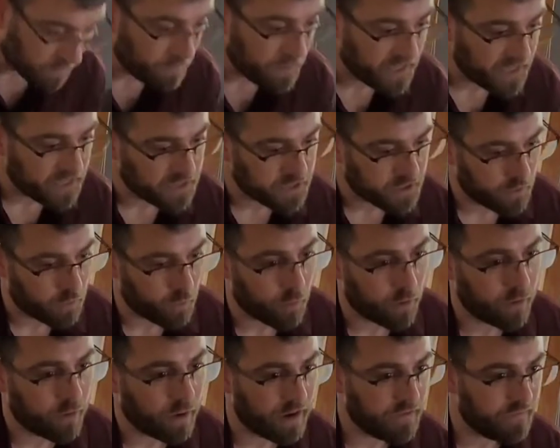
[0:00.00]
it depends
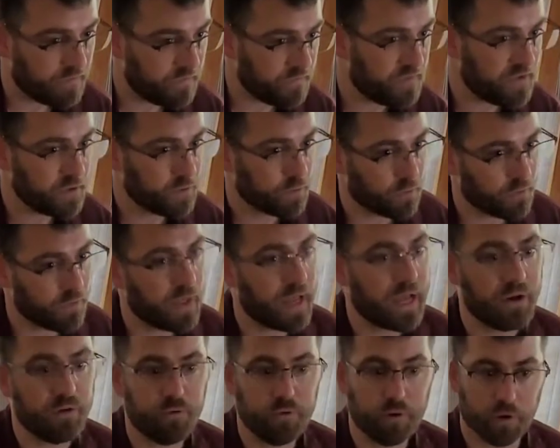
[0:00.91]
on where I feel
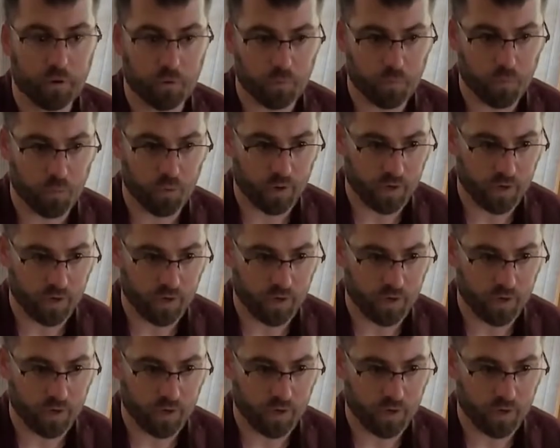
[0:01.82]
that trigger